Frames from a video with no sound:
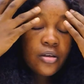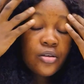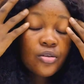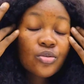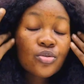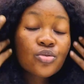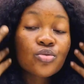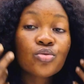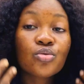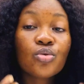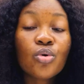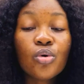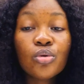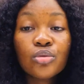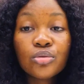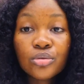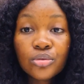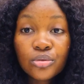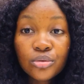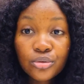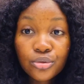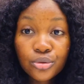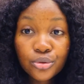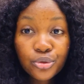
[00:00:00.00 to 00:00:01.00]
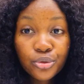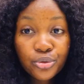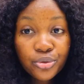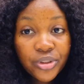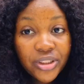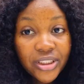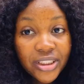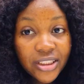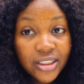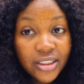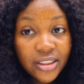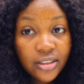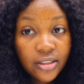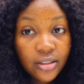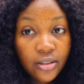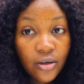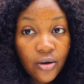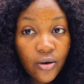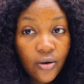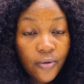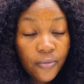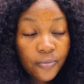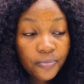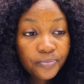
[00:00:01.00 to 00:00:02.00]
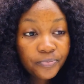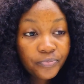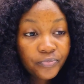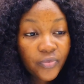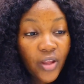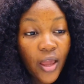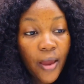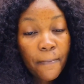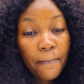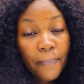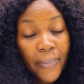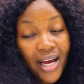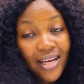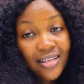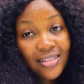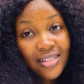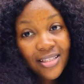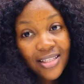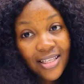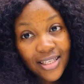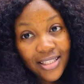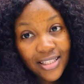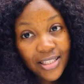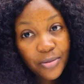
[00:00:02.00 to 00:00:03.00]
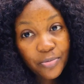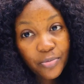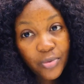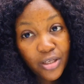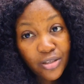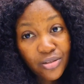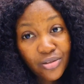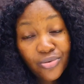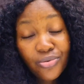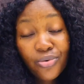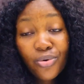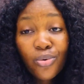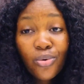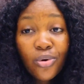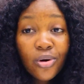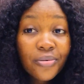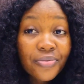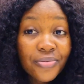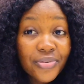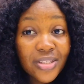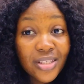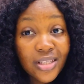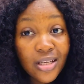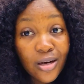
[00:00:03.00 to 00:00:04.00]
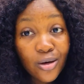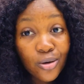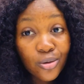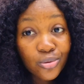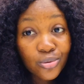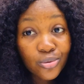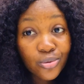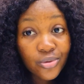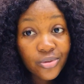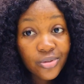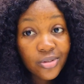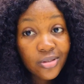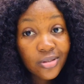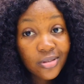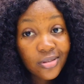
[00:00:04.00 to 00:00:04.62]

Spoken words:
So do you need a bank statement for work visa or not?